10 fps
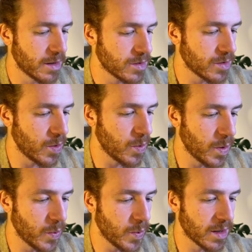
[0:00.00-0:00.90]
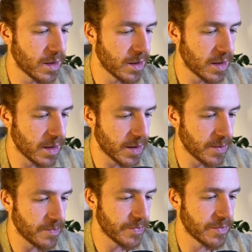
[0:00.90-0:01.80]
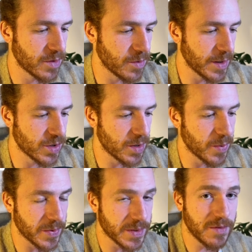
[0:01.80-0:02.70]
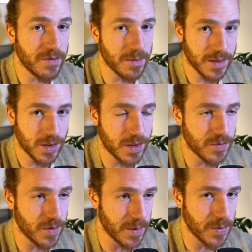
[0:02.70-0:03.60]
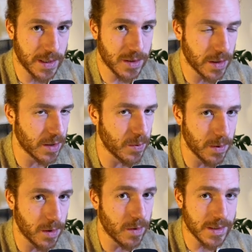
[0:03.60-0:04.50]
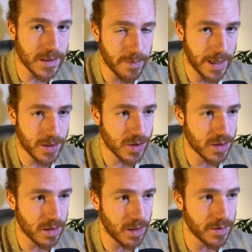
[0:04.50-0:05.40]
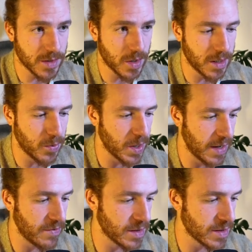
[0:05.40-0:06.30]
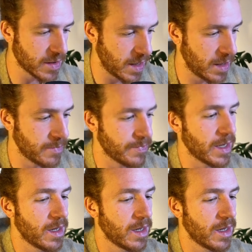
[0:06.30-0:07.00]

So we will, to make sure that we're receiving messages from the right socket, we'll always match on the socket that we have in the state.